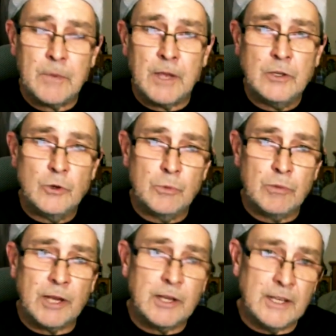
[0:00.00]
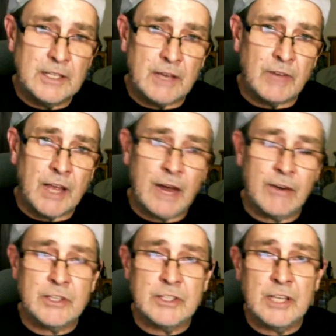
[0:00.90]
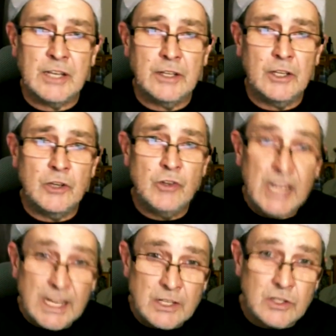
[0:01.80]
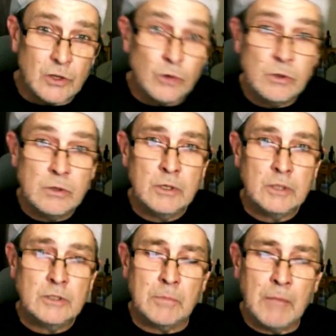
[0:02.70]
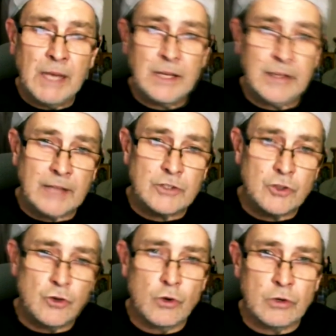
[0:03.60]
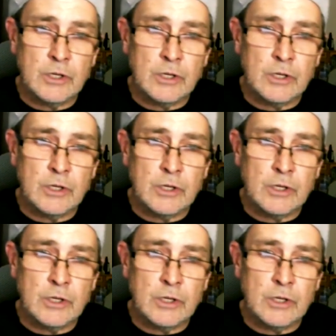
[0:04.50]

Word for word: and you'll bring these other characters in that you need to to make that yeah. story.